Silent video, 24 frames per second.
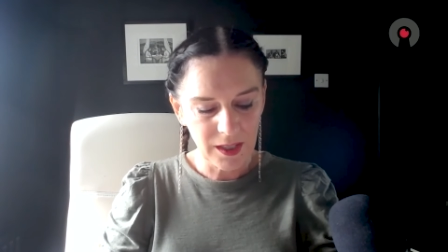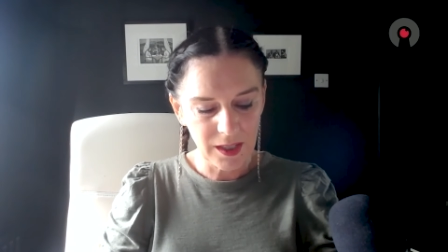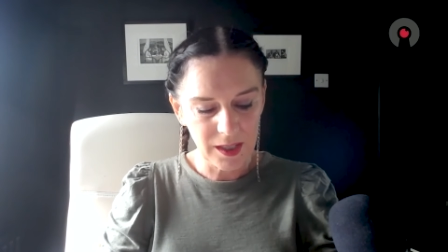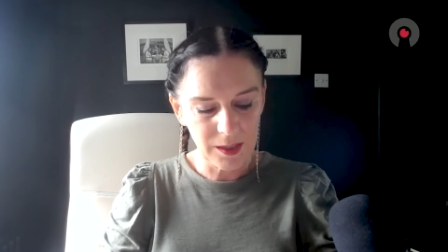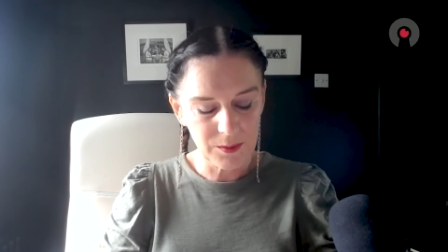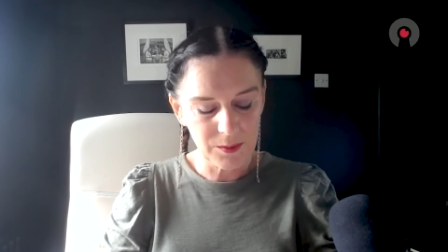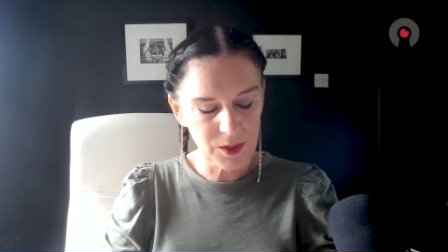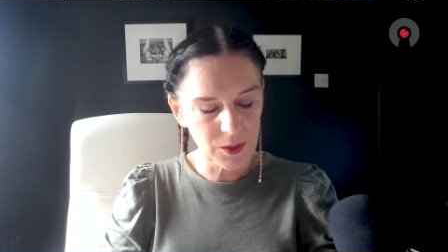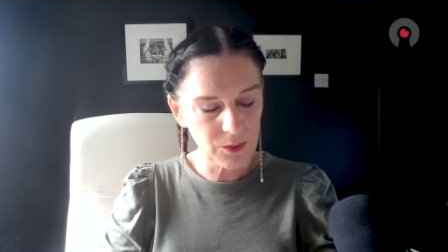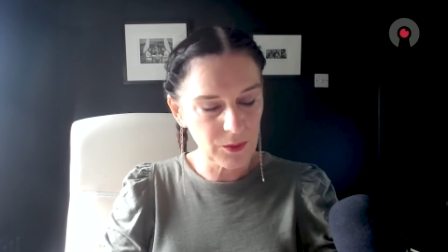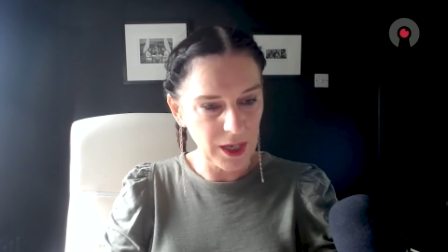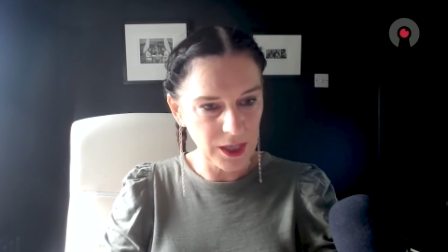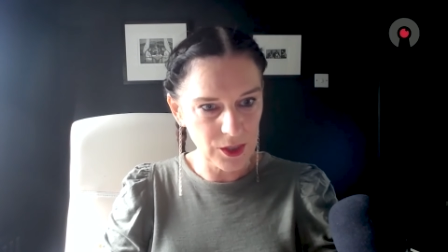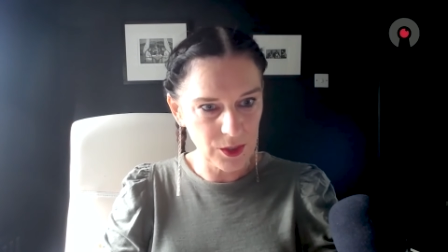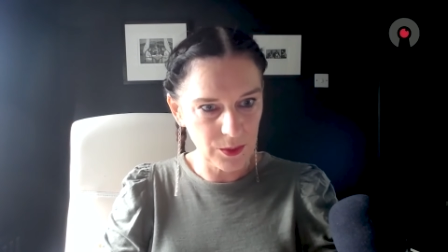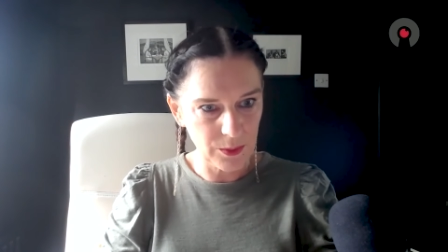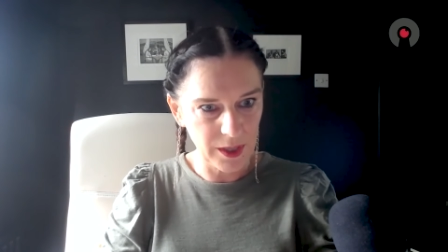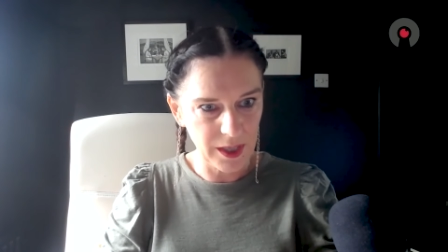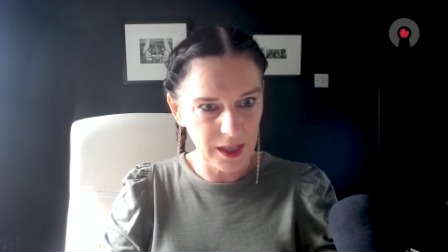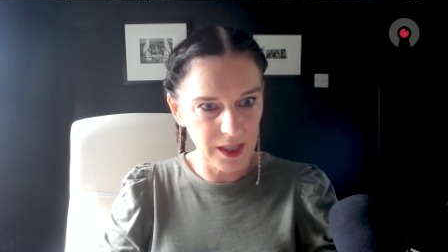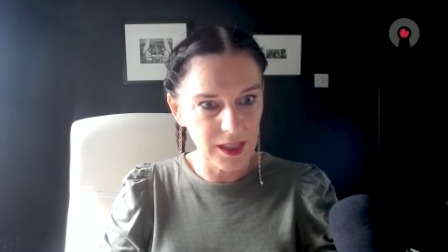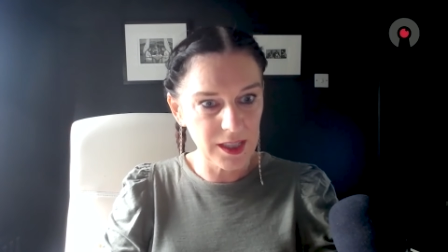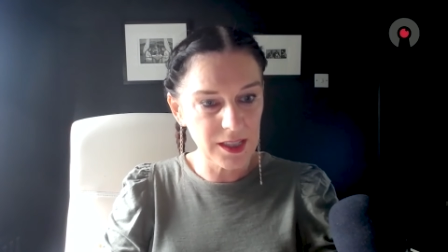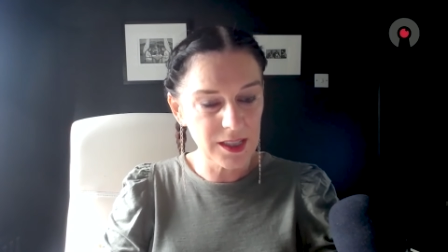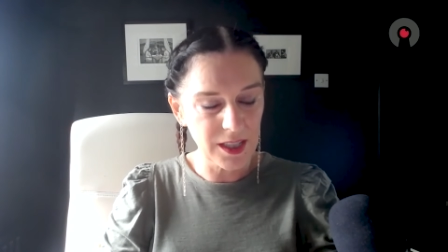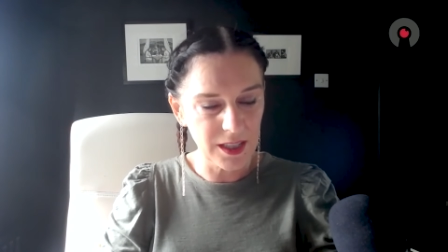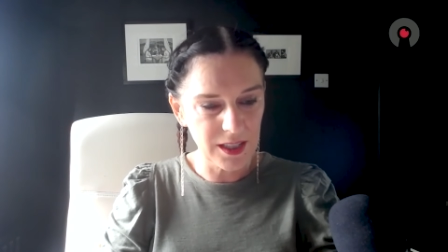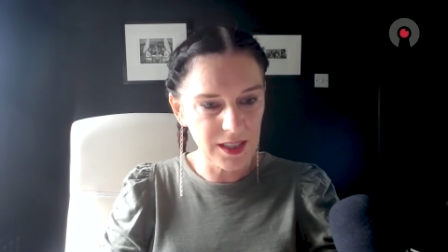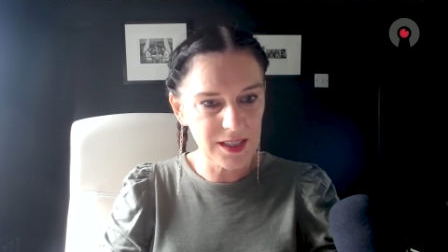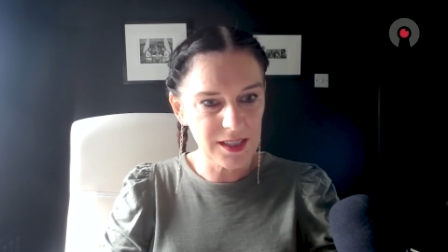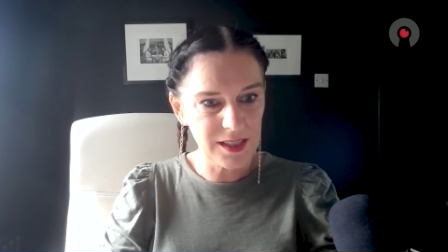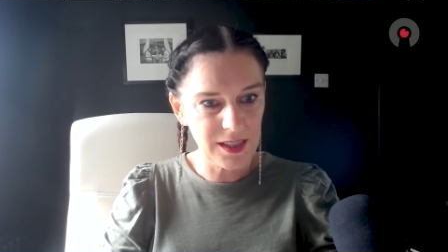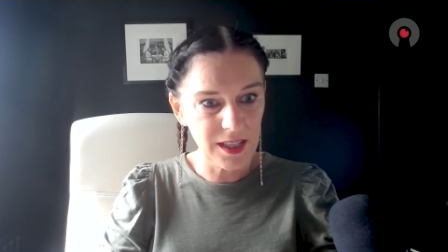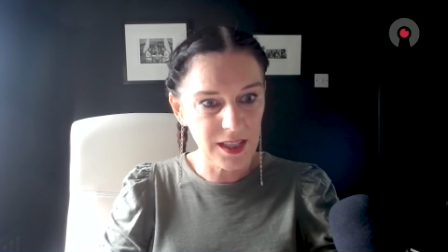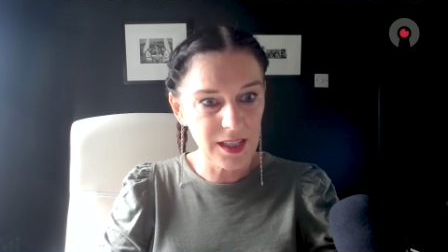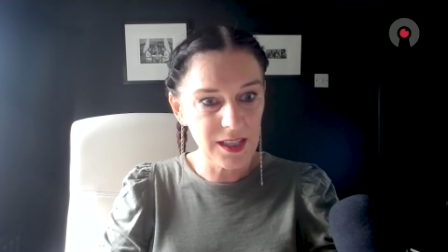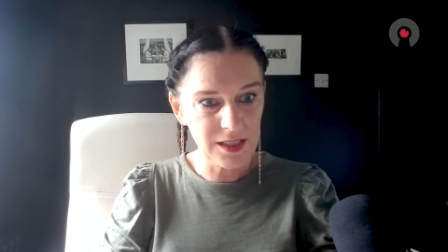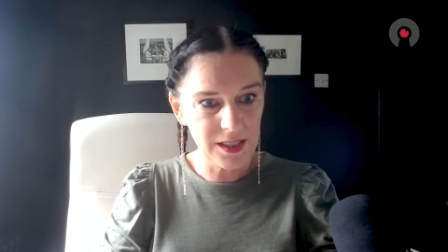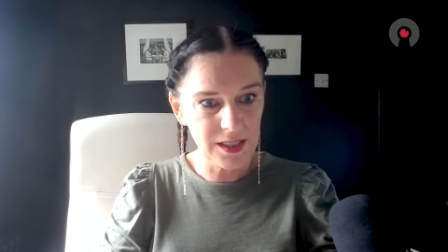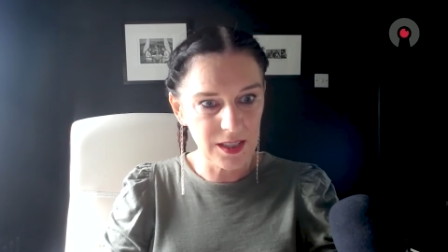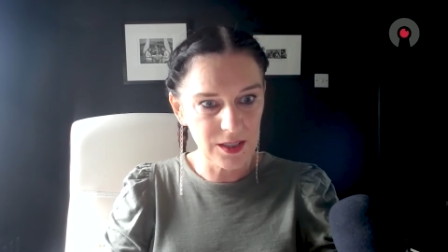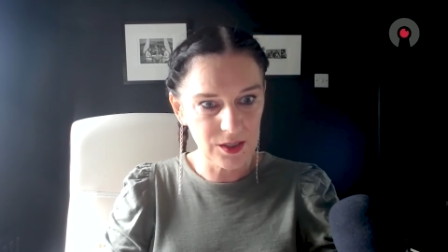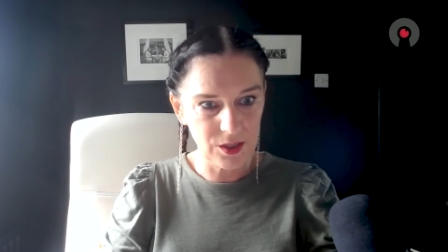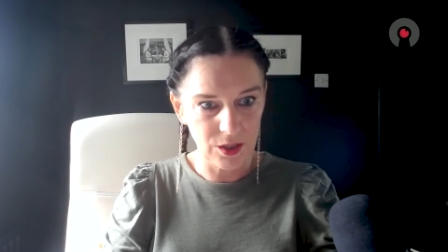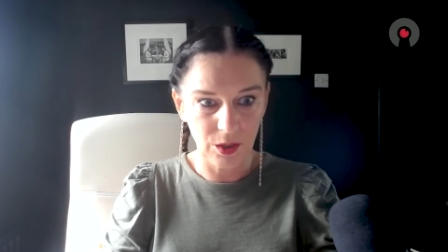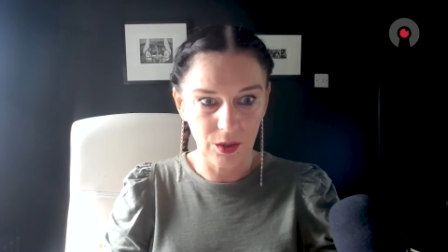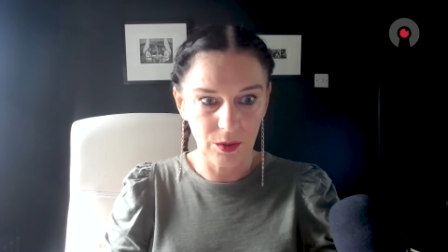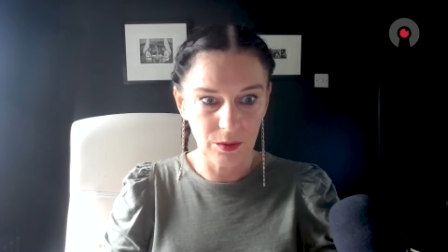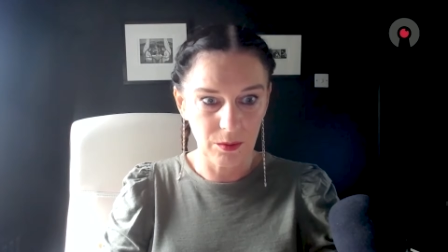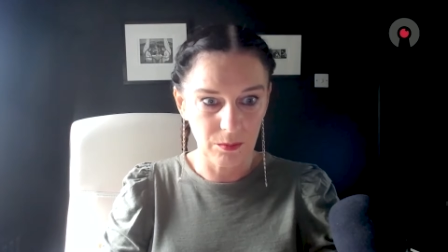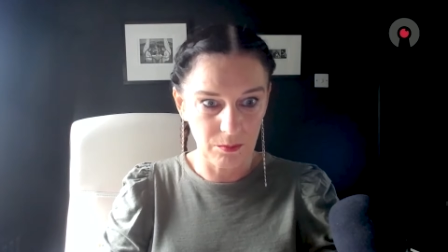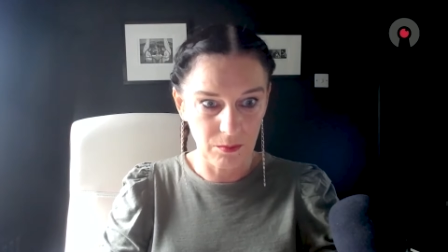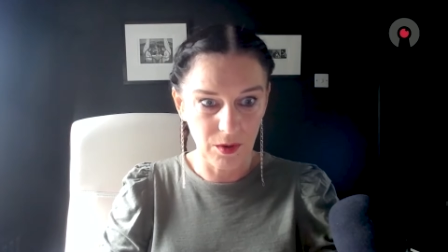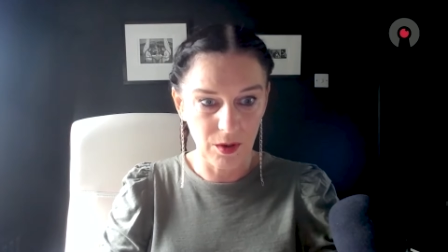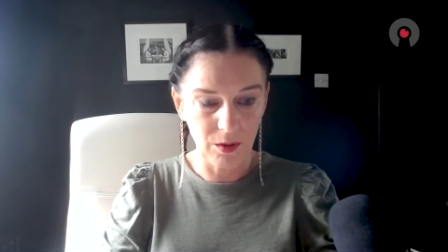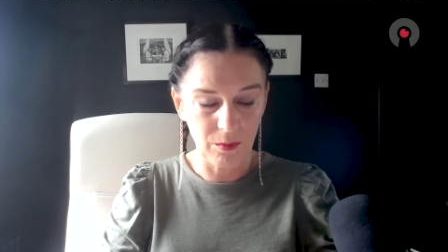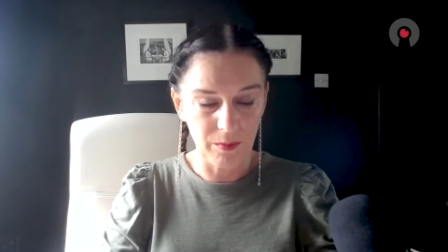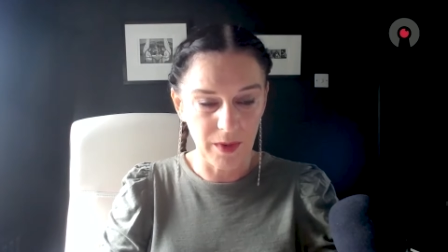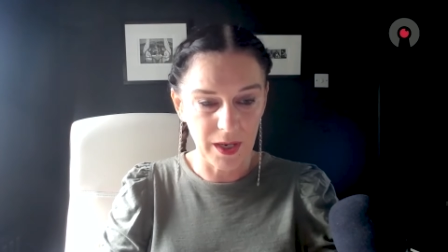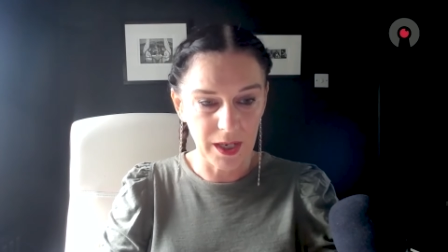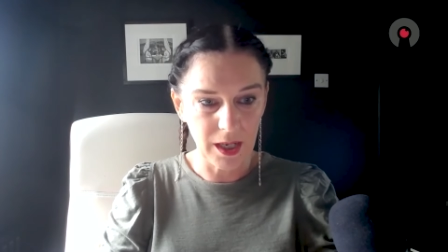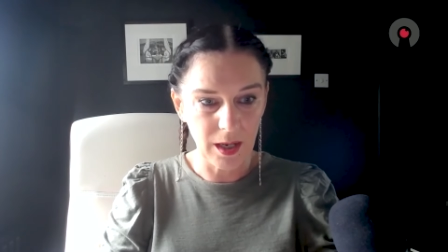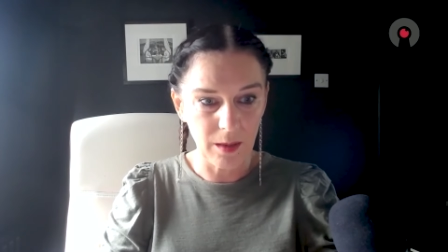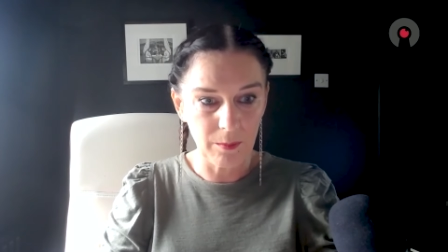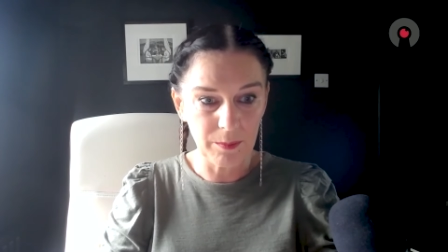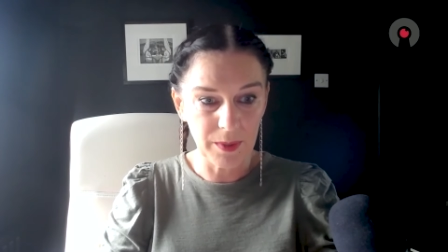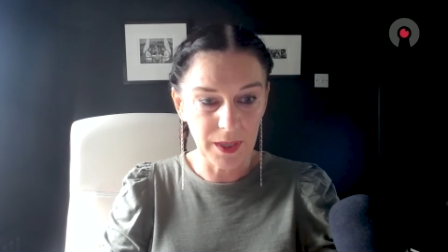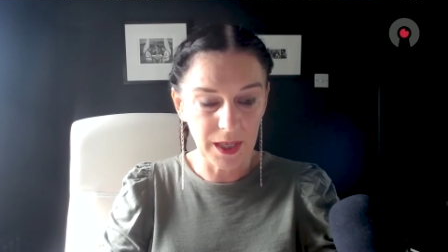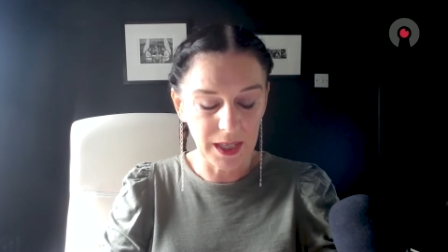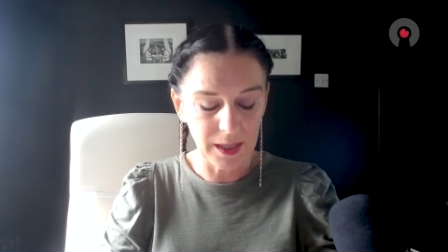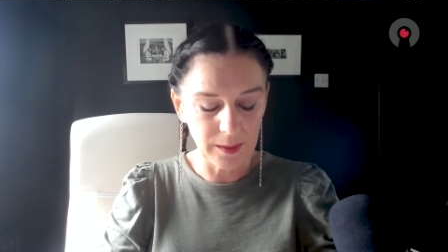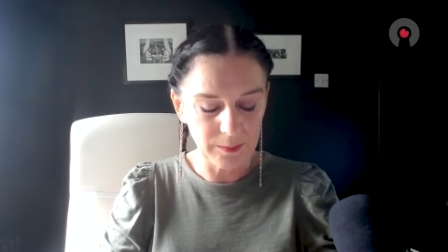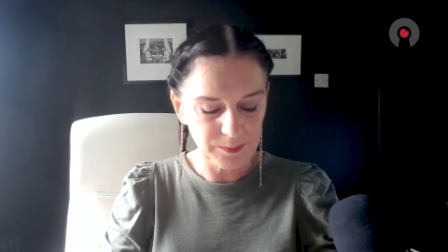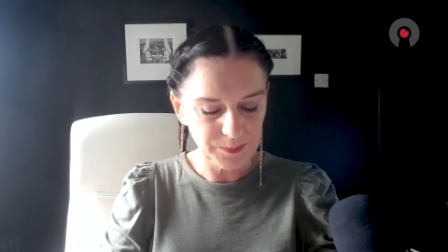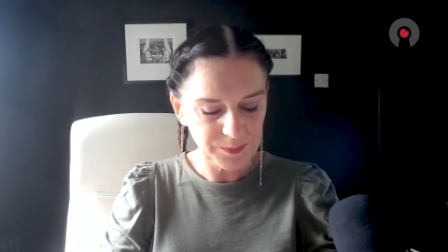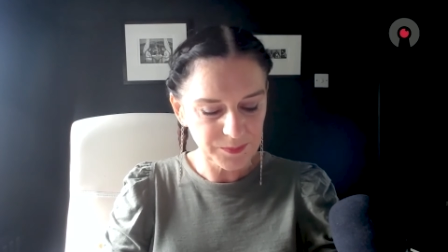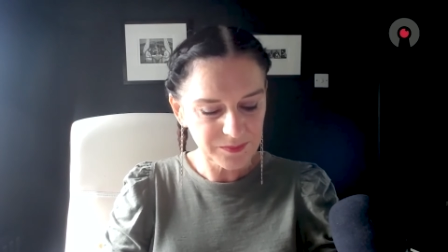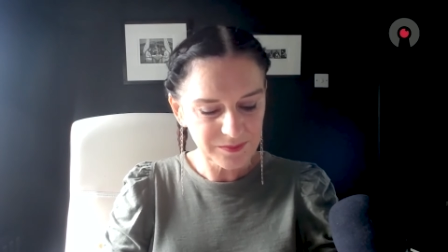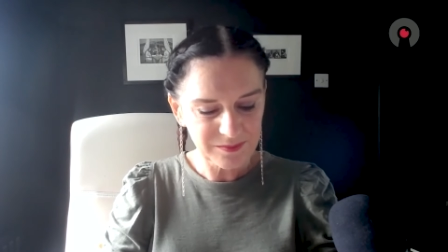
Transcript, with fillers: He was a graduate, and he'd done his thesis on on my company,